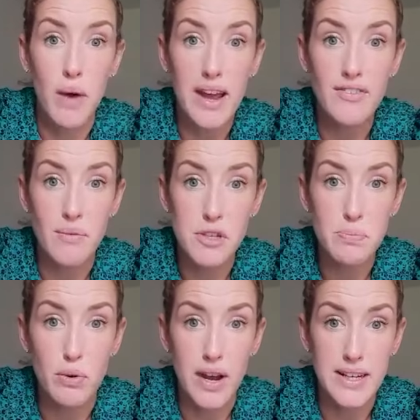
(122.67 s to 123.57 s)
away from the
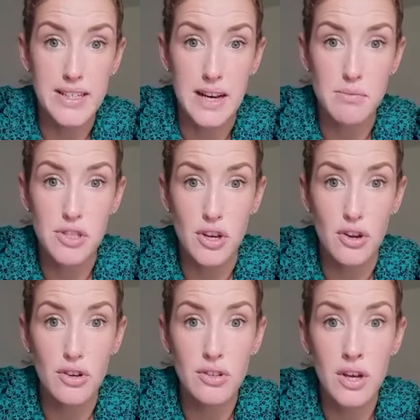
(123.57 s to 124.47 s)
sport anytime
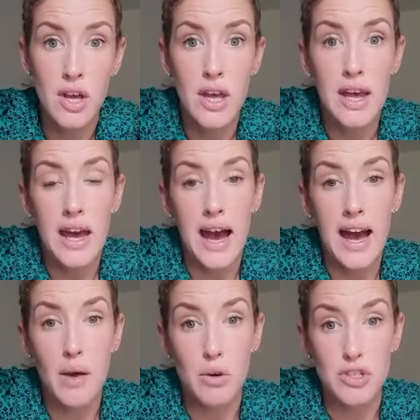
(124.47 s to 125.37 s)
soon.
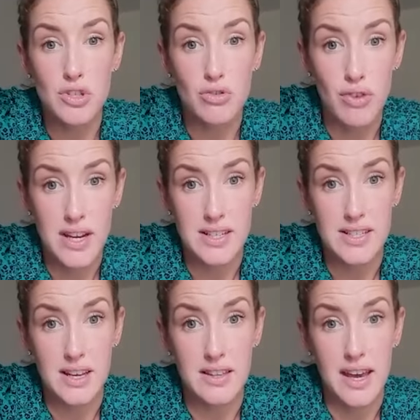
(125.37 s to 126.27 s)
Uh, which is great to
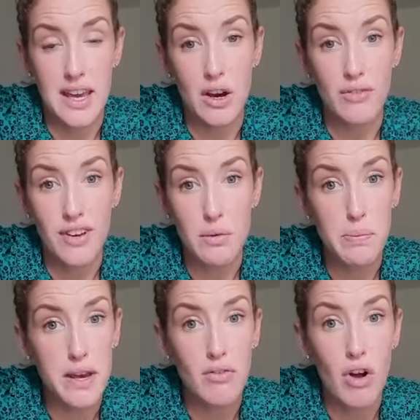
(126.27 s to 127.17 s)
see that he hopefully will
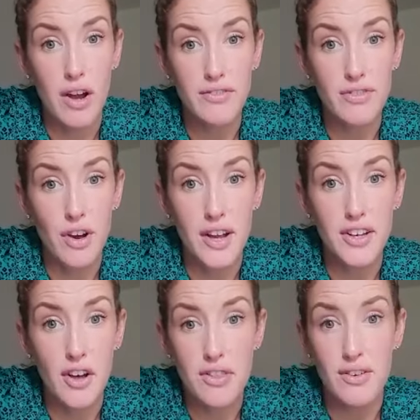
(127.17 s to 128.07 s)
be around for
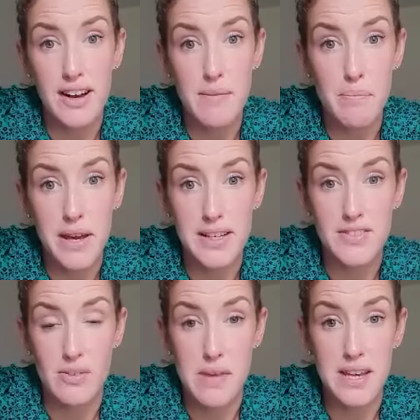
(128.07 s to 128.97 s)
another Olympics.
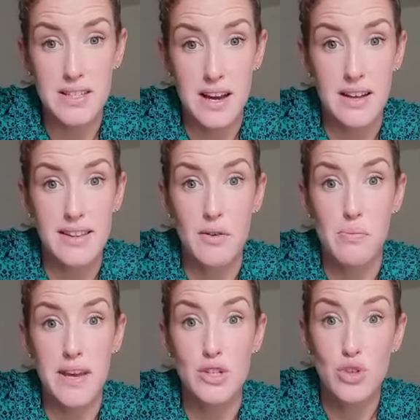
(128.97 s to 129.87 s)
If he makes that, that would
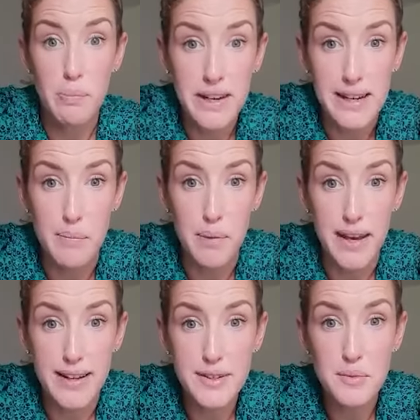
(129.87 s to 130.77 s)
be a triple
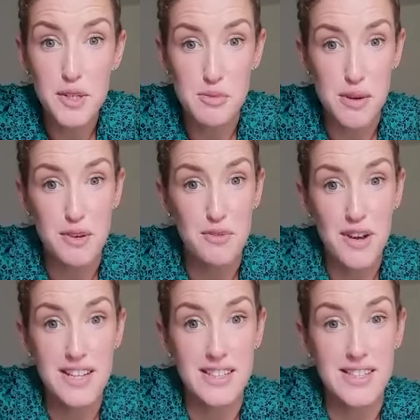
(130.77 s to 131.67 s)
Olympian, which would be
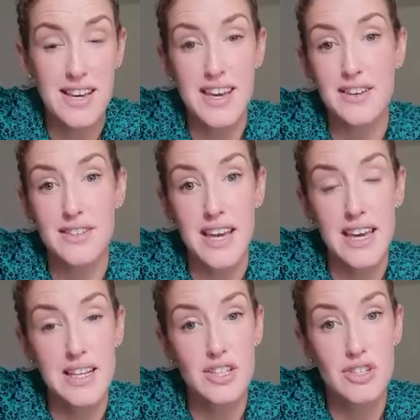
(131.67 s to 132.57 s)
great to see because
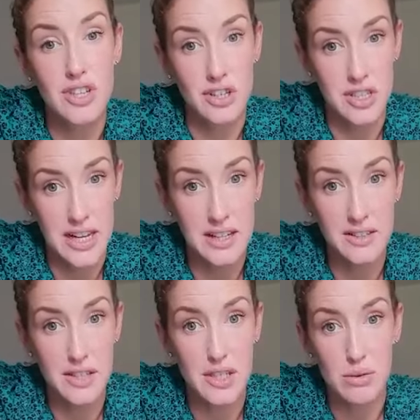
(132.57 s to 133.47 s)
he is such a
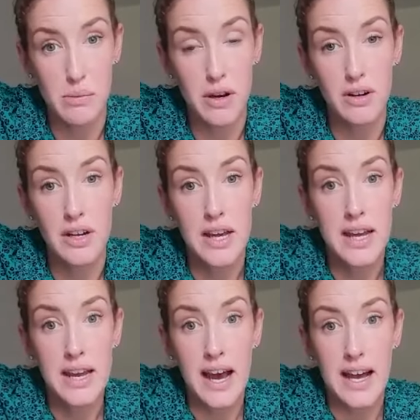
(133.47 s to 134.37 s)
talented swimmer.
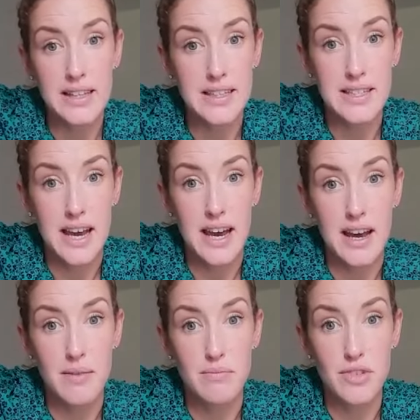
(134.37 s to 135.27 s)
And
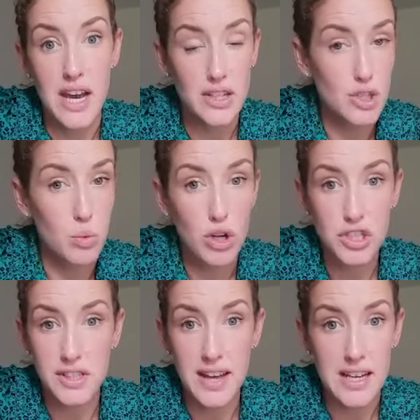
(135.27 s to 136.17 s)
um, yeah, just
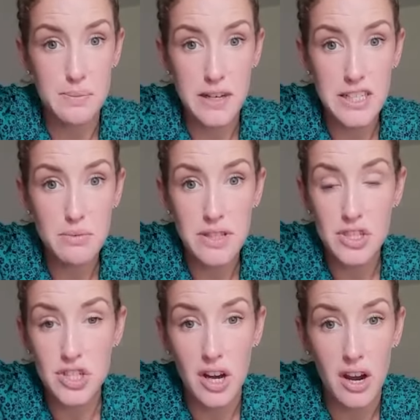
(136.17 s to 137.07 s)
watching that, especially with
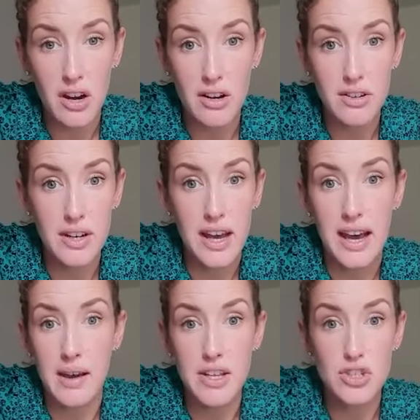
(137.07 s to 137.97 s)
his turn,
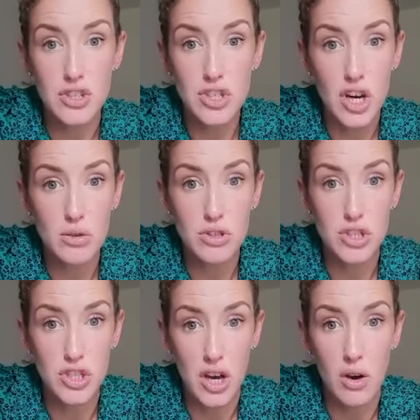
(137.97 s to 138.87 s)
uh, it just goes to
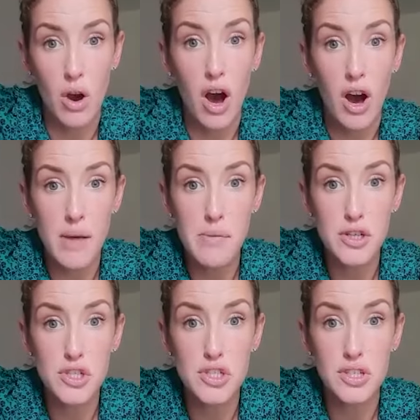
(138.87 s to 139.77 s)
show how
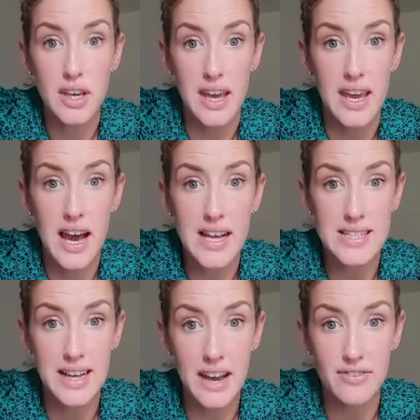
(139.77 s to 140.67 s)
much he has
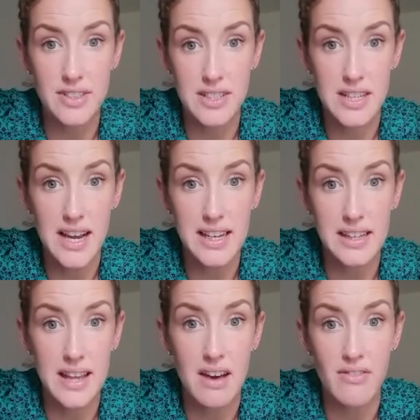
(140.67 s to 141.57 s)
left in the tank
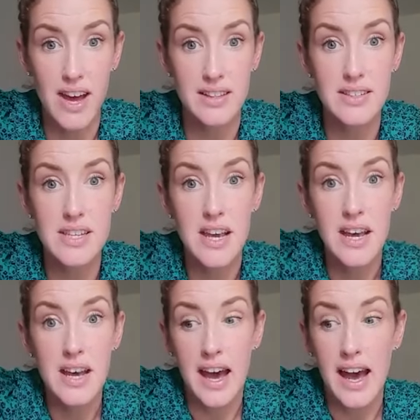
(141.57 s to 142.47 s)
in that event.
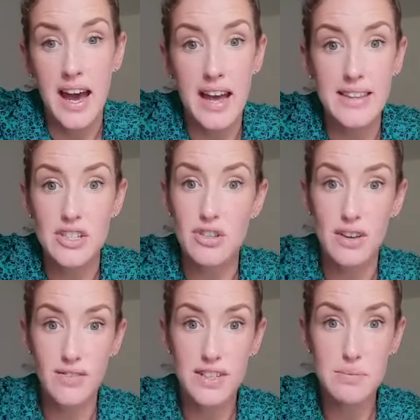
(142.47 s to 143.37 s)
Uh, and that's not
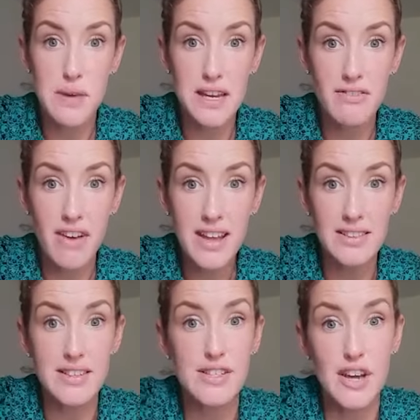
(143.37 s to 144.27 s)
even his main
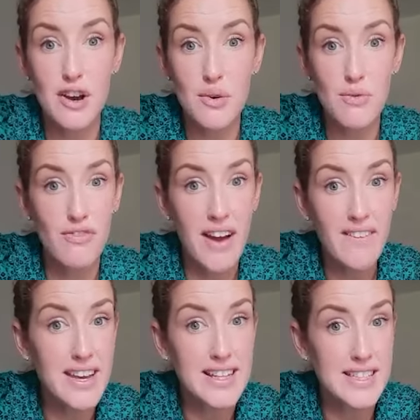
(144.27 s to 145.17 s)
event. So,
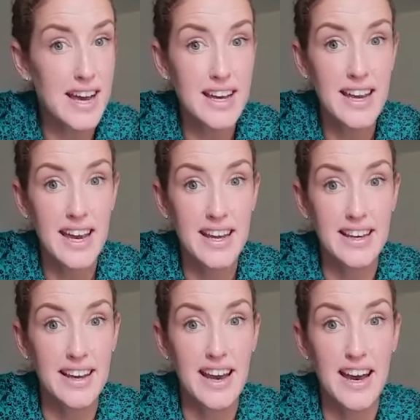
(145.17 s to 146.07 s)
very
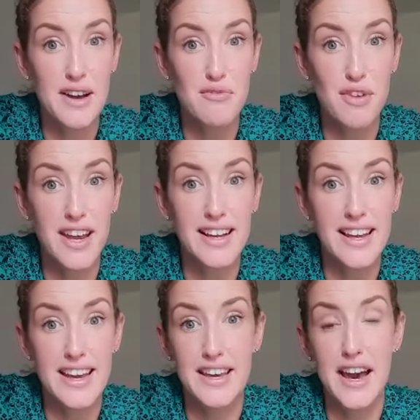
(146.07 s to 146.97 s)
exciting, uh,
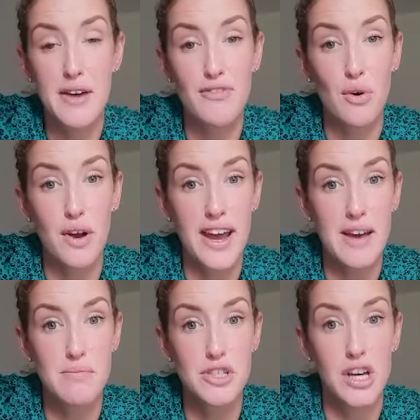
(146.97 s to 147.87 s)
really, uh, for
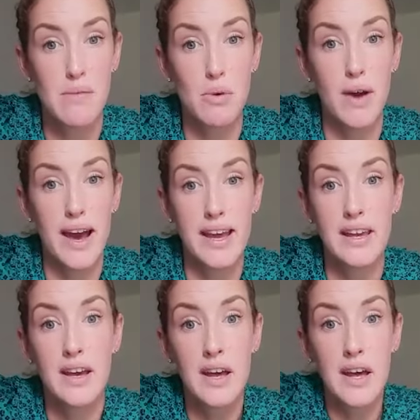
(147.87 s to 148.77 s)
him to come away